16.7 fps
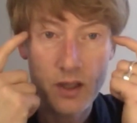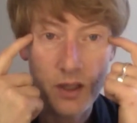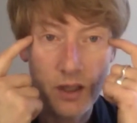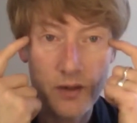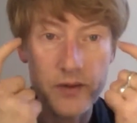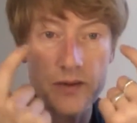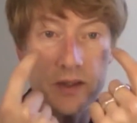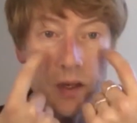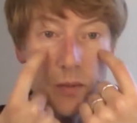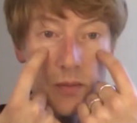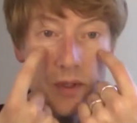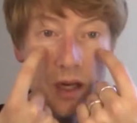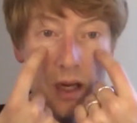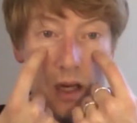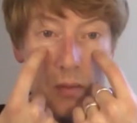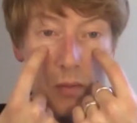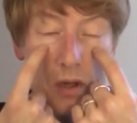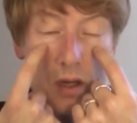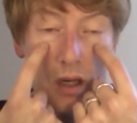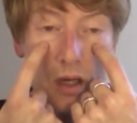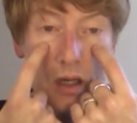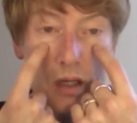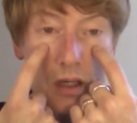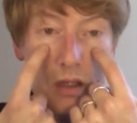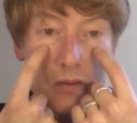at the same time
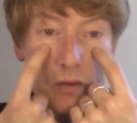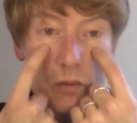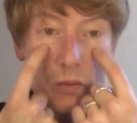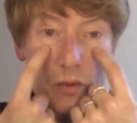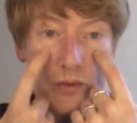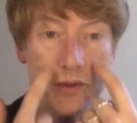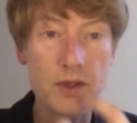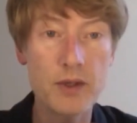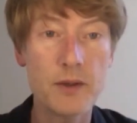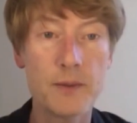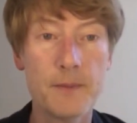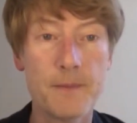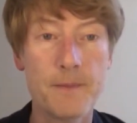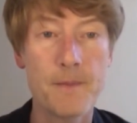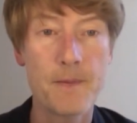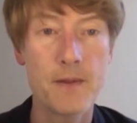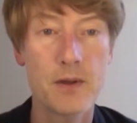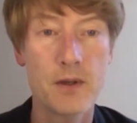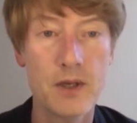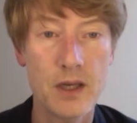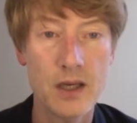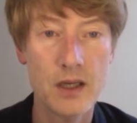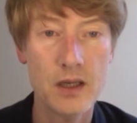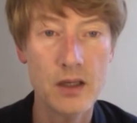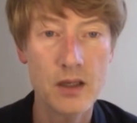if you want to.
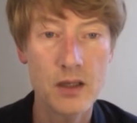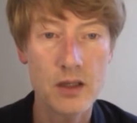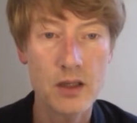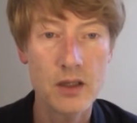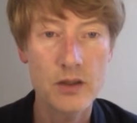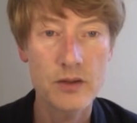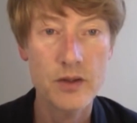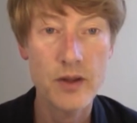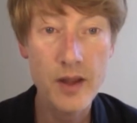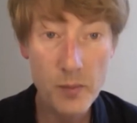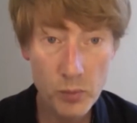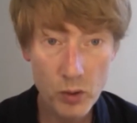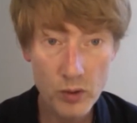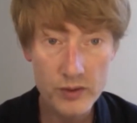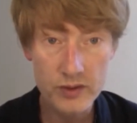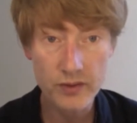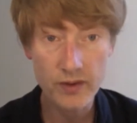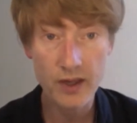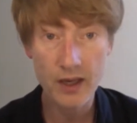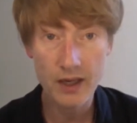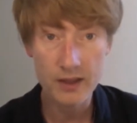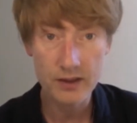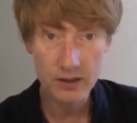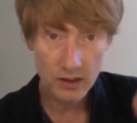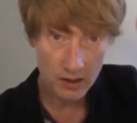Okay. So they're the points on the
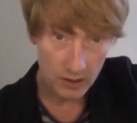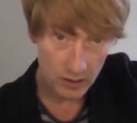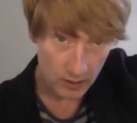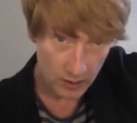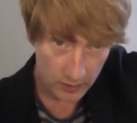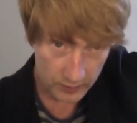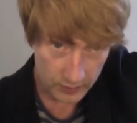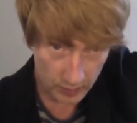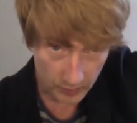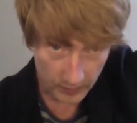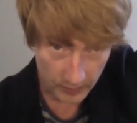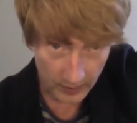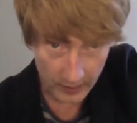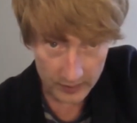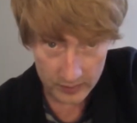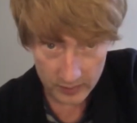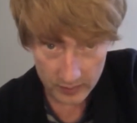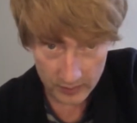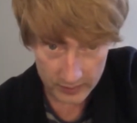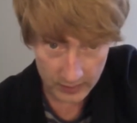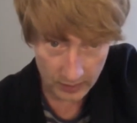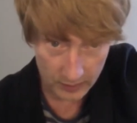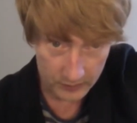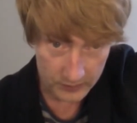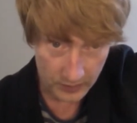head. Top of the head,
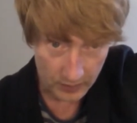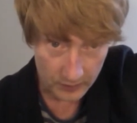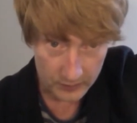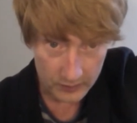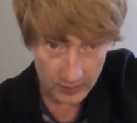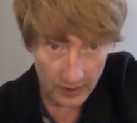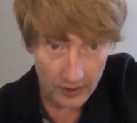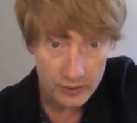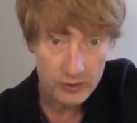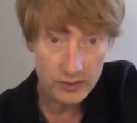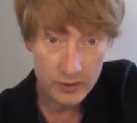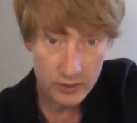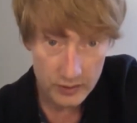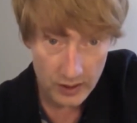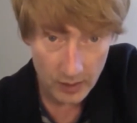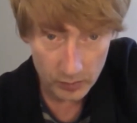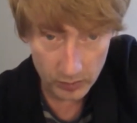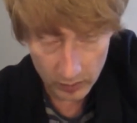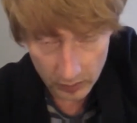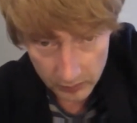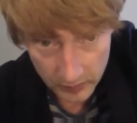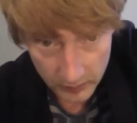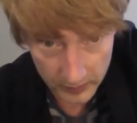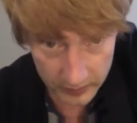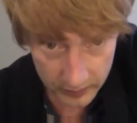tap, tap. Actually, just tap along
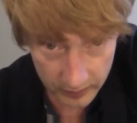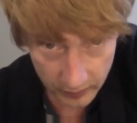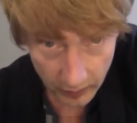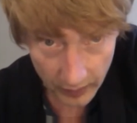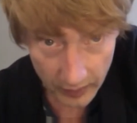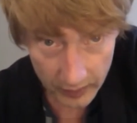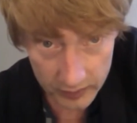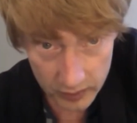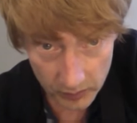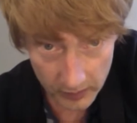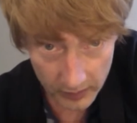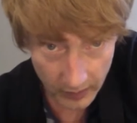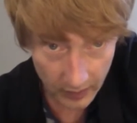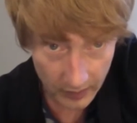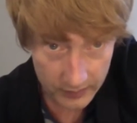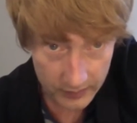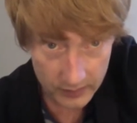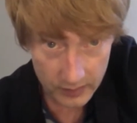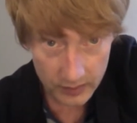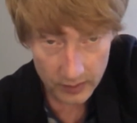with me so you've got it. Top of the head,